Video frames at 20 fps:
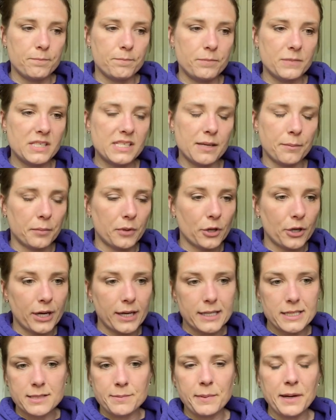similar
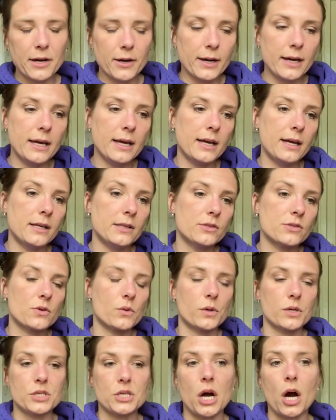experience
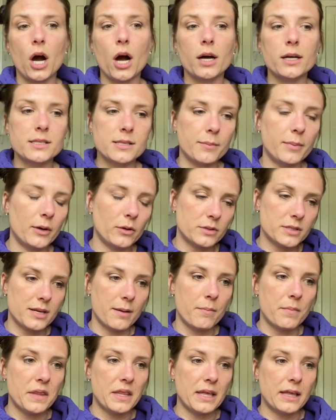or talks about
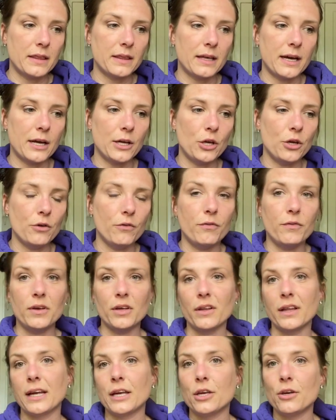something that you feel
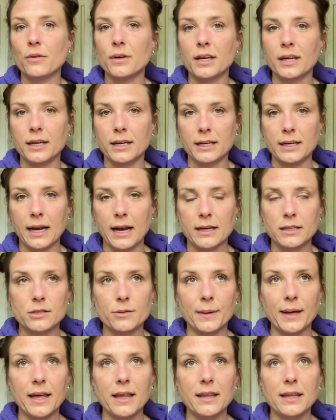like you can connect
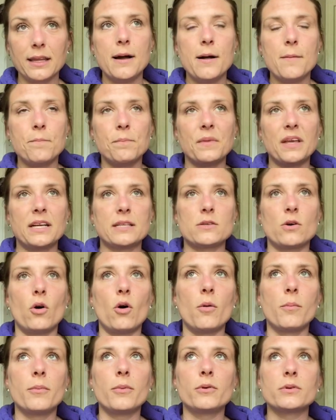with, it's
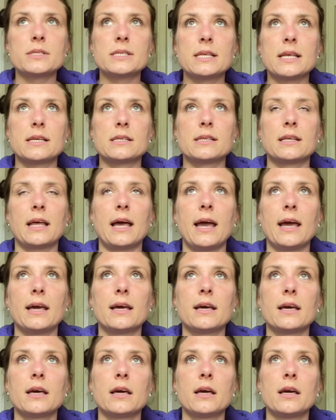almost this like